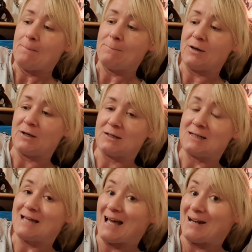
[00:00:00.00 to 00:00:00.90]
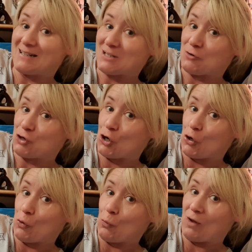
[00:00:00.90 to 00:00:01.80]
But again, I don't
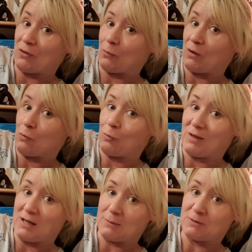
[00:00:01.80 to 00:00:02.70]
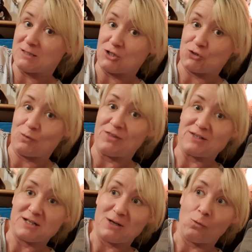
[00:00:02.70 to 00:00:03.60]
know whether we will be in a position where
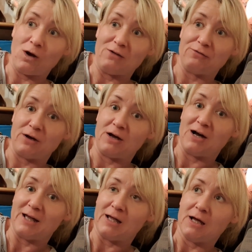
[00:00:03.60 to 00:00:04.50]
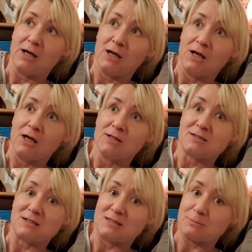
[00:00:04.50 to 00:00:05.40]
there's any Wi-Fi. I
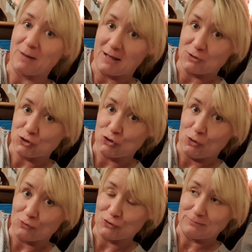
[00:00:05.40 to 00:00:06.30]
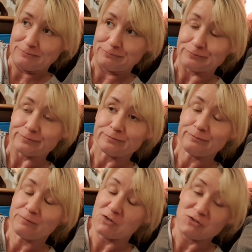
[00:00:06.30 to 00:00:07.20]
suspect not.
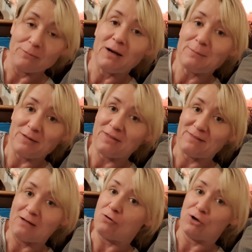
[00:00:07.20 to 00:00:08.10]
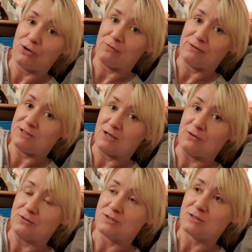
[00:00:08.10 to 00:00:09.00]
So it might be that there are no
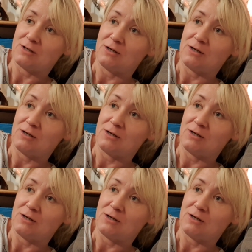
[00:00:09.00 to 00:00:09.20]
videos